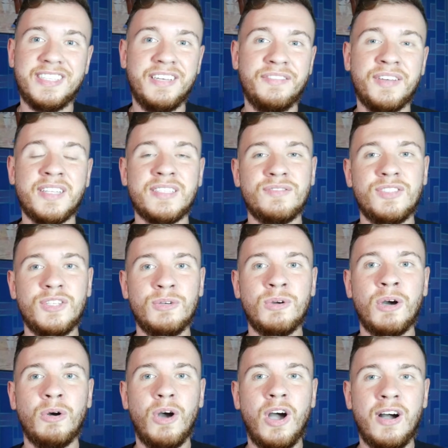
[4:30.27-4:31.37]
defensive
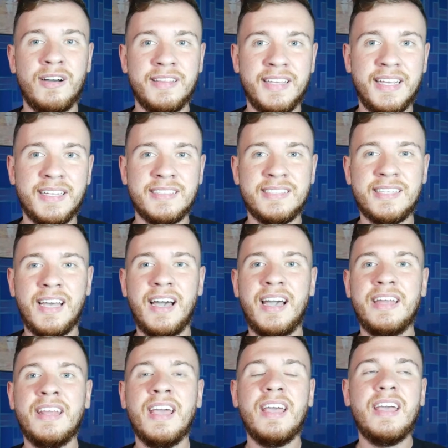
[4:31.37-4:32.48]
duo on the
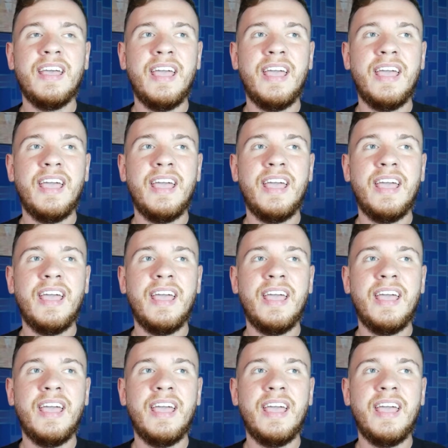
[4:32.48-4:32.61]
inside,